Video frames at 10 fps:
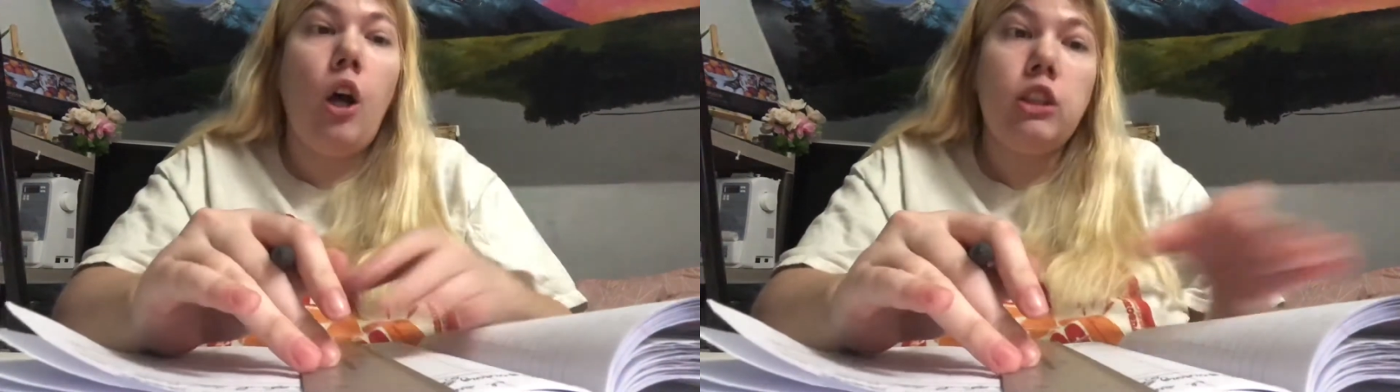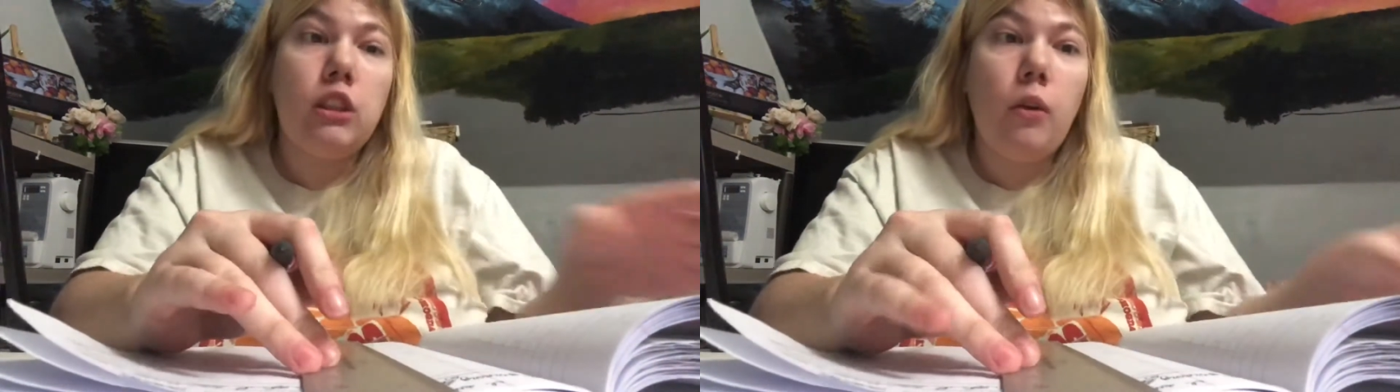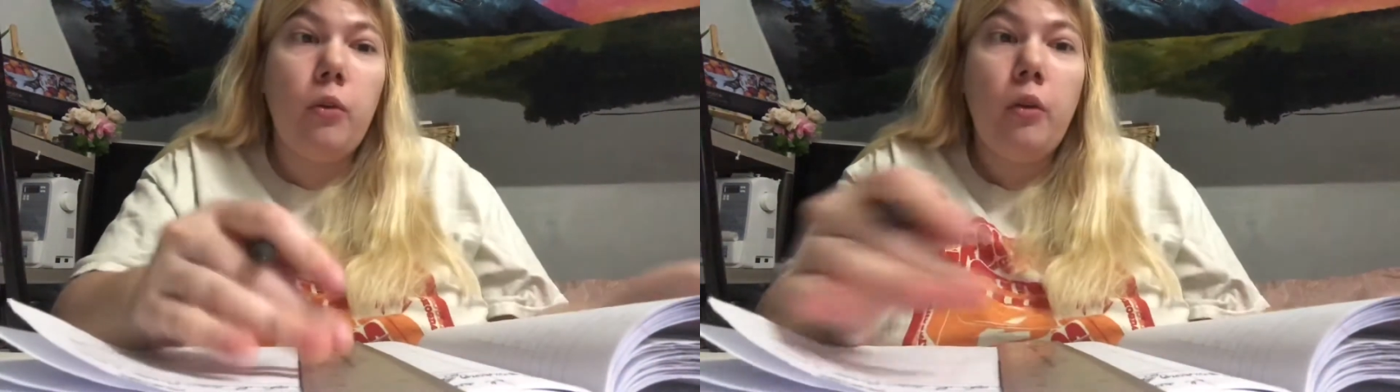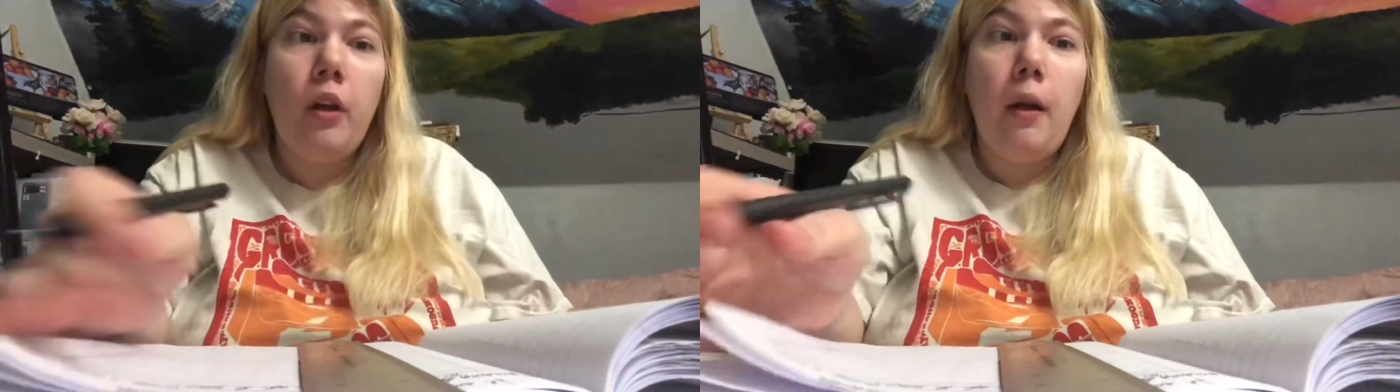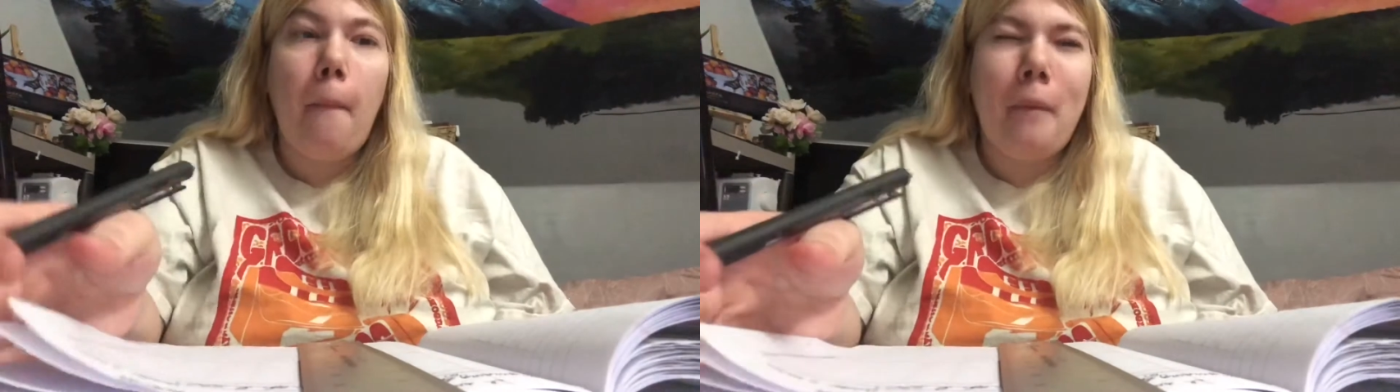Also,
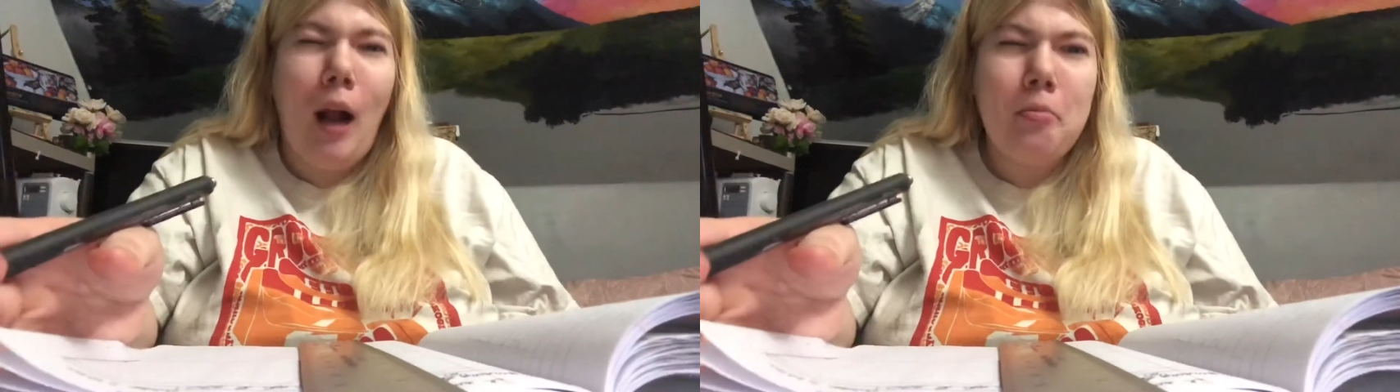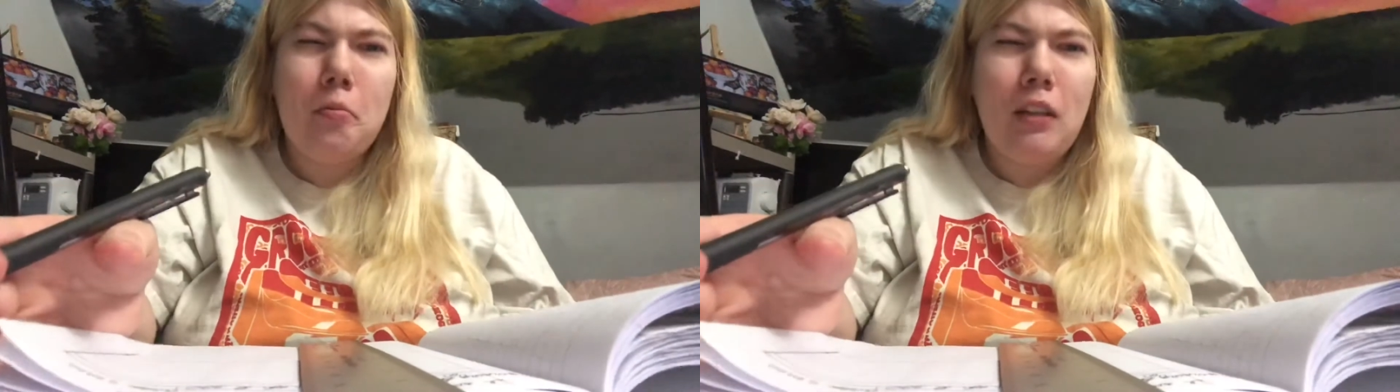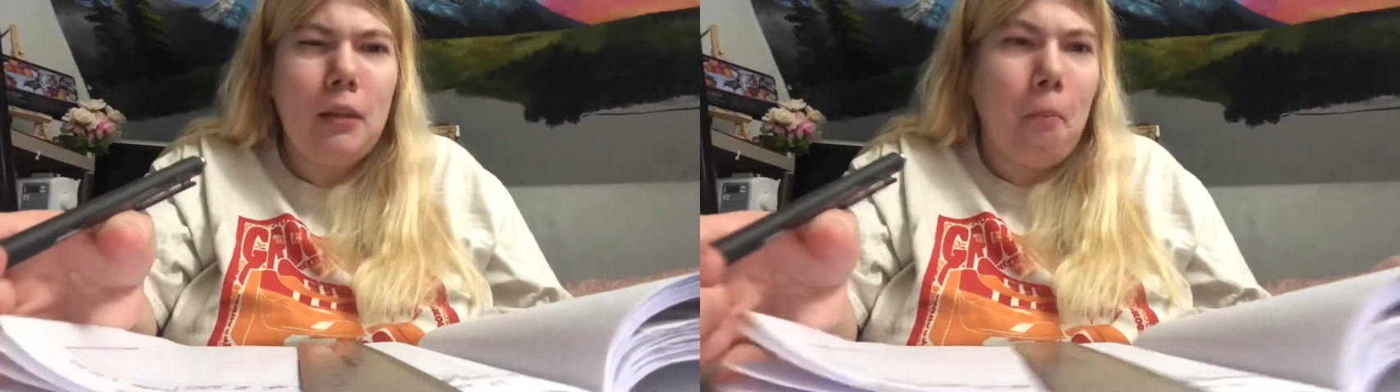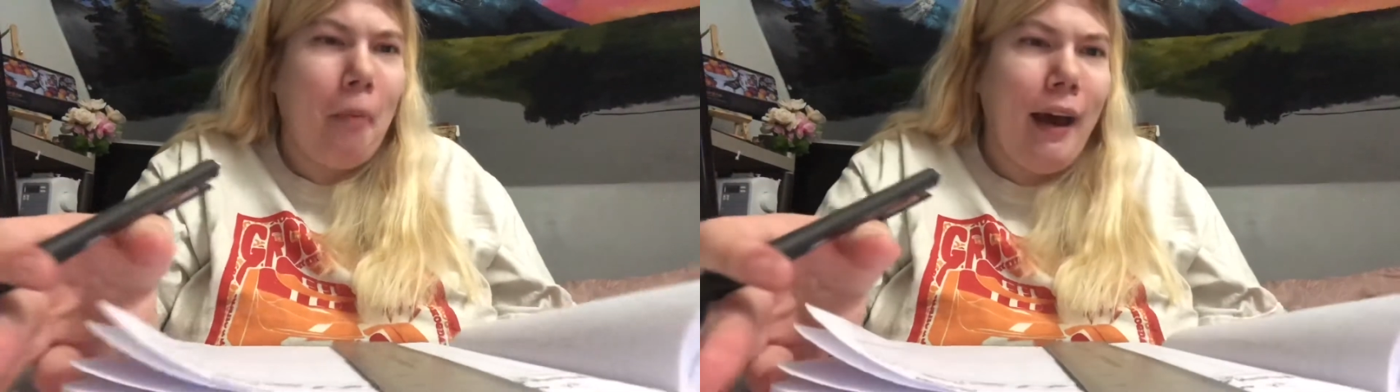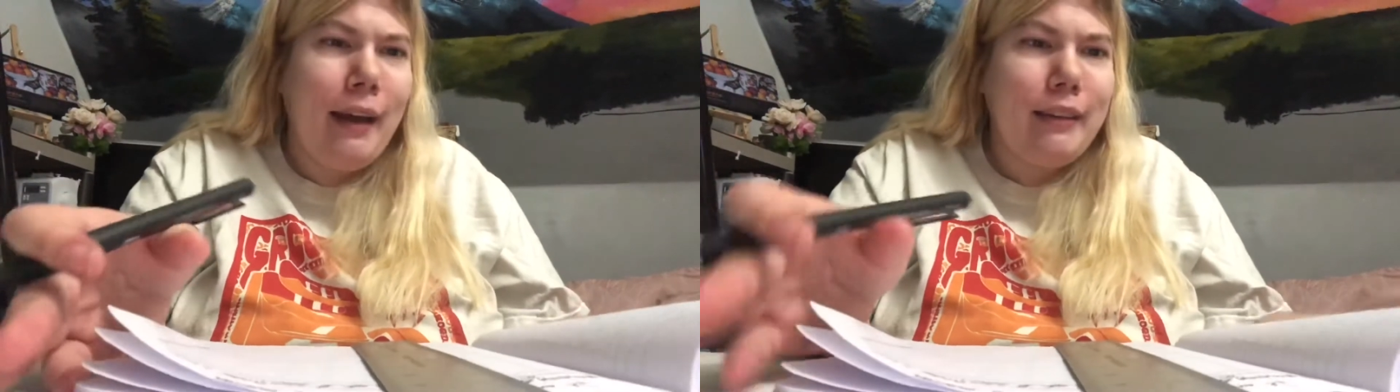probably
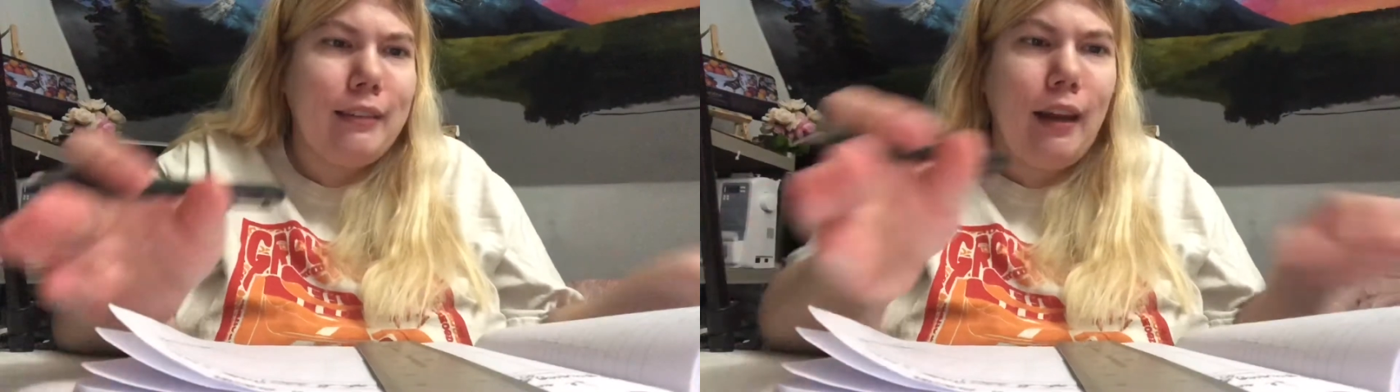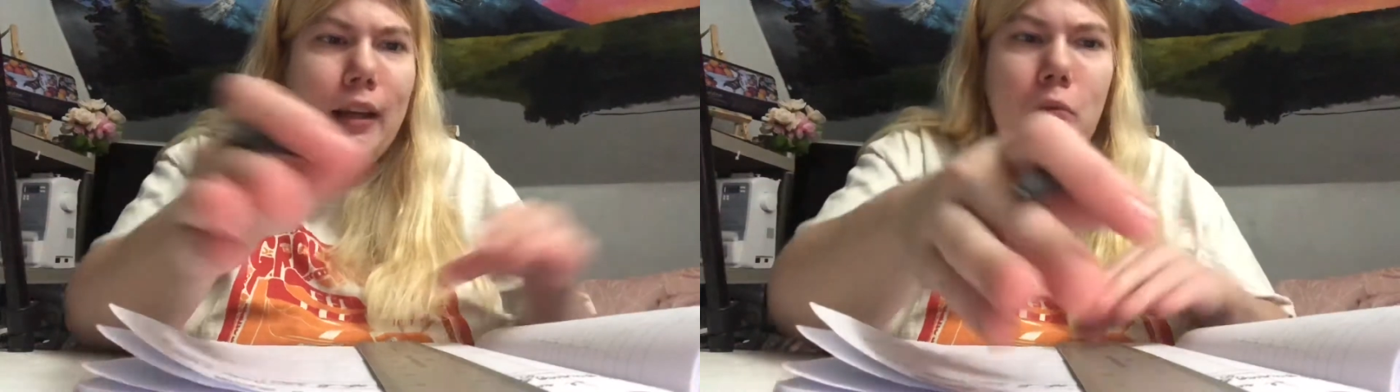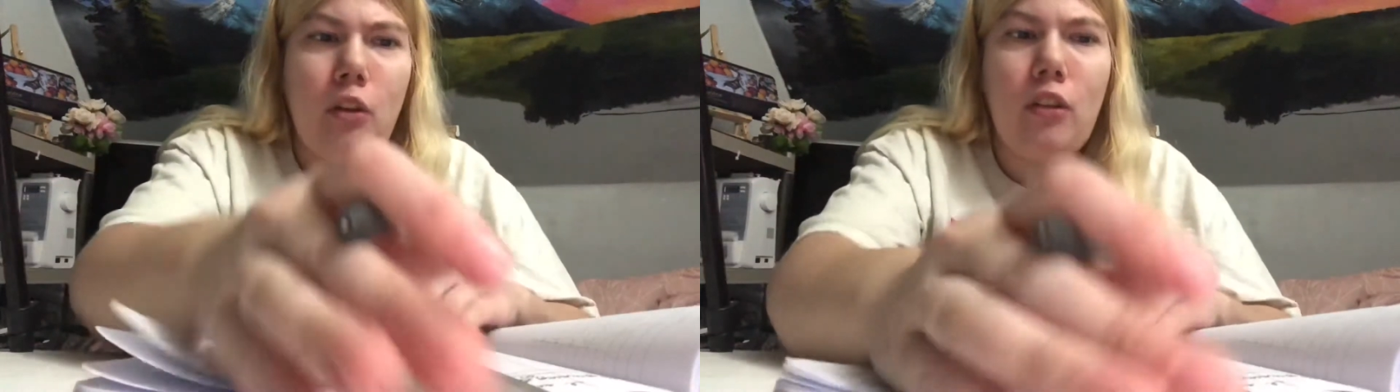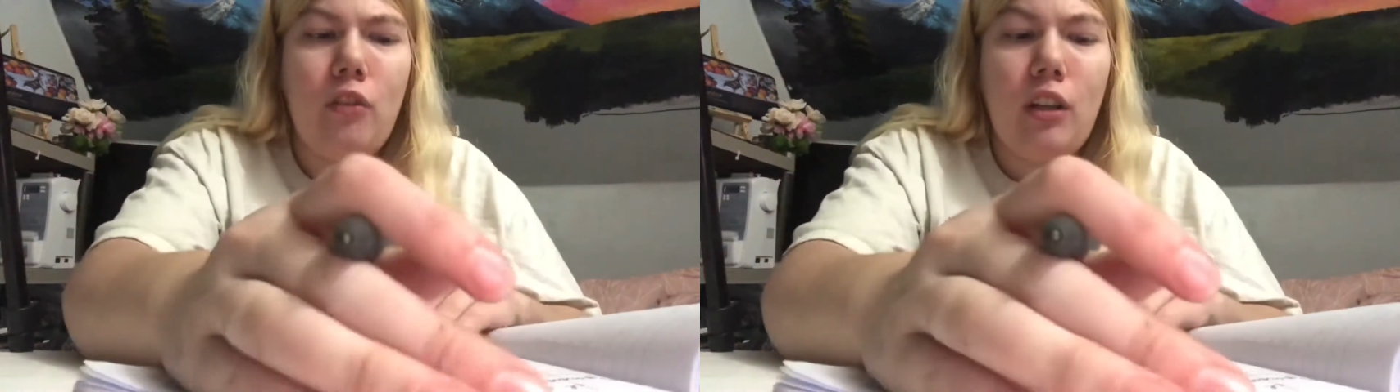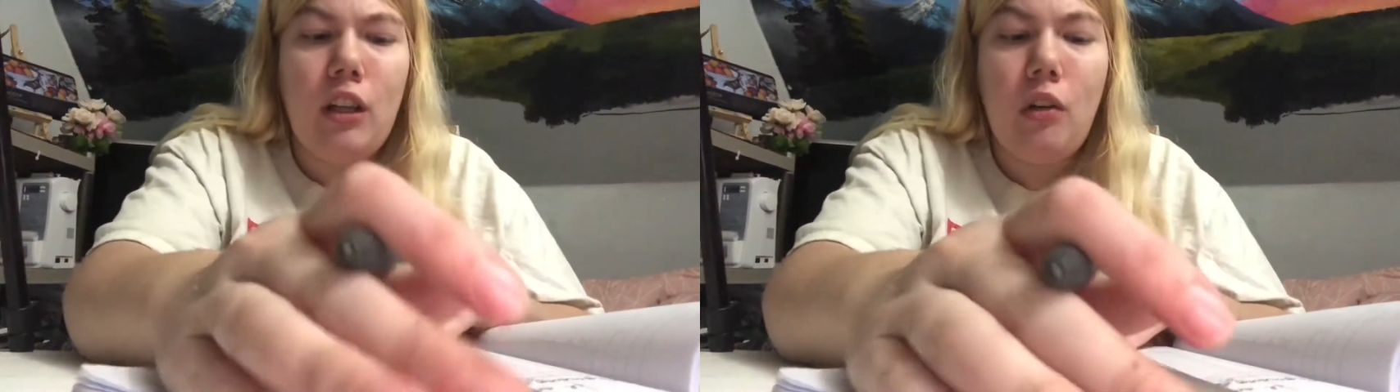by the time this
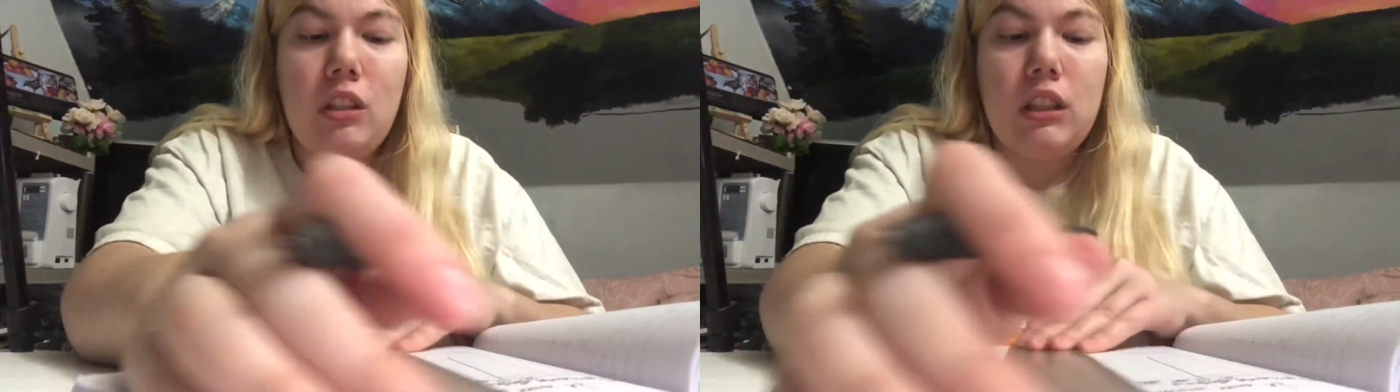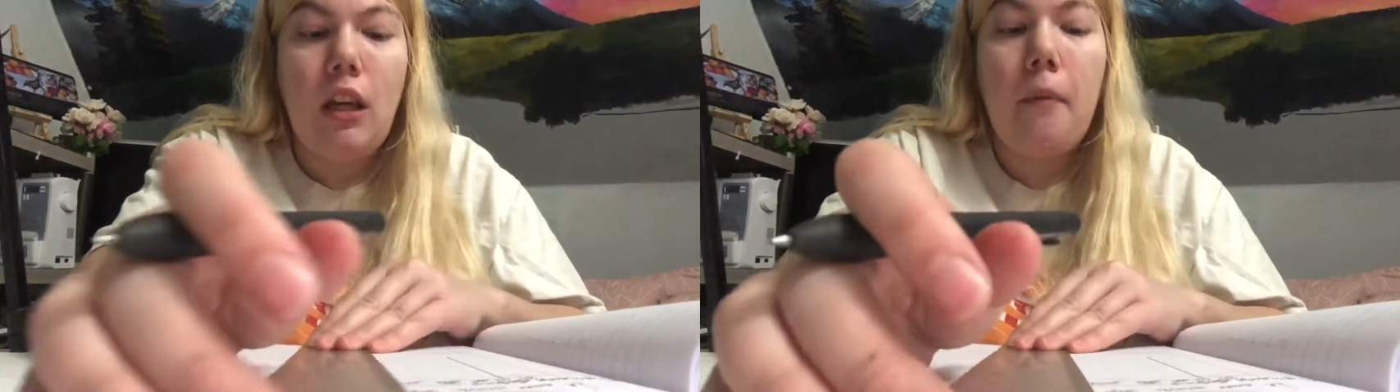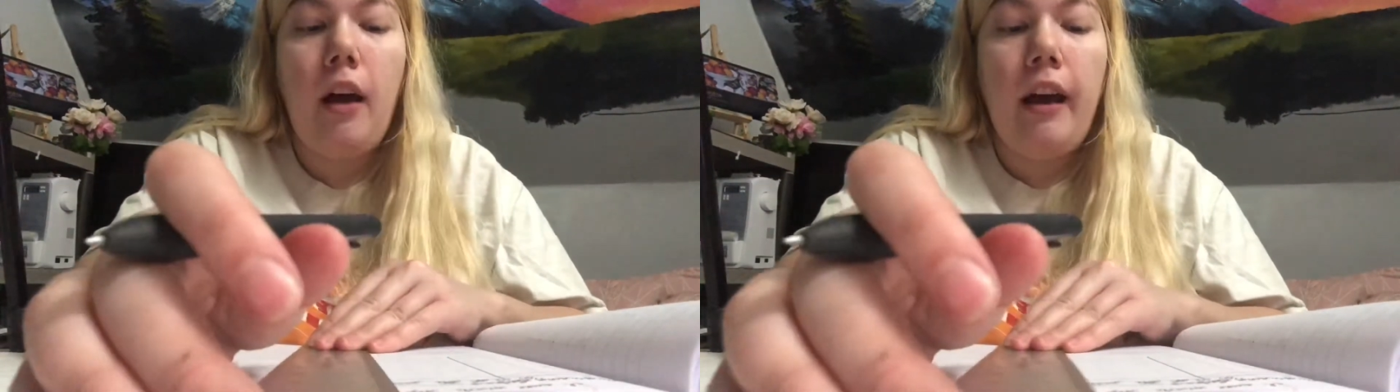video is up,